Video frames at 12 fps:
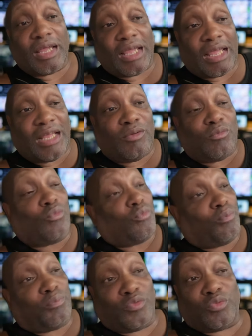and
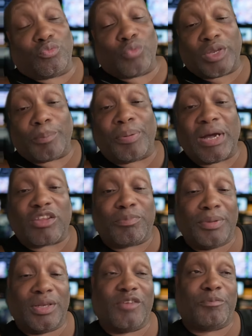with the
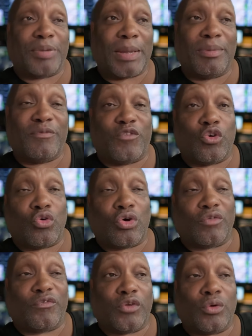possibility of payment for
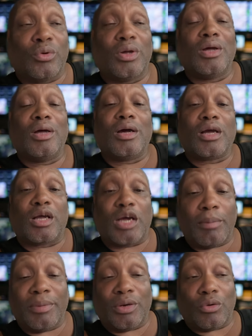order flow
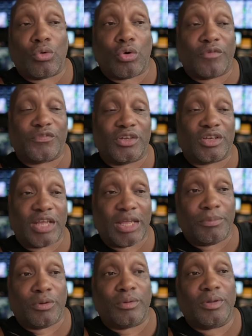coming off the
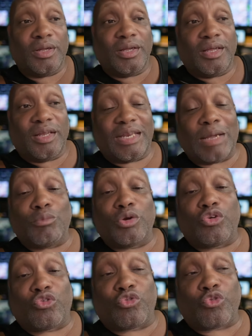table, that
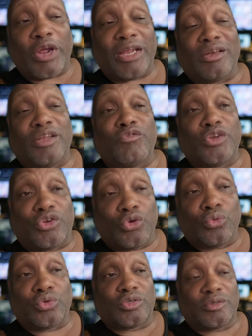would greatly
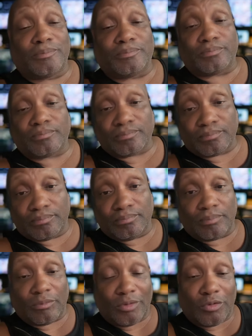reduce
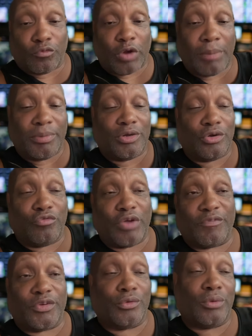Robinhood
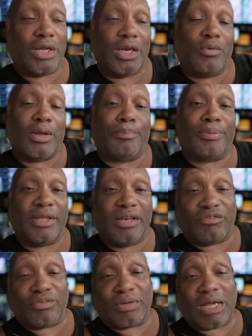revenue. Anyway, please
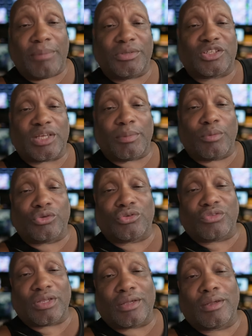leave some comments. Tell me what
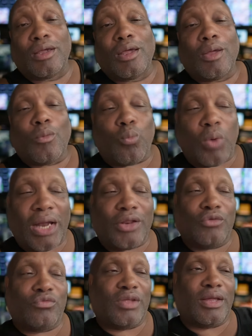you think. Why
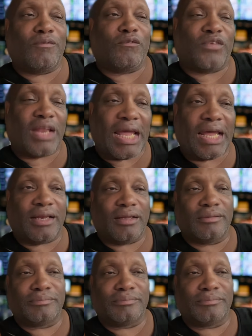do you think Vlad